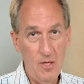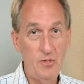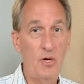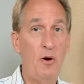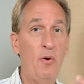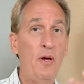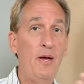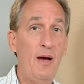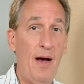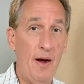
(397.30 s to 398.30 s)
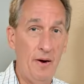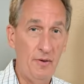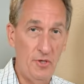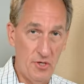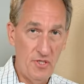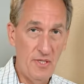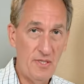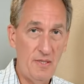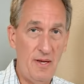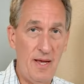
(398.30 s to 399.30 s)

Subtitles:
So our nurses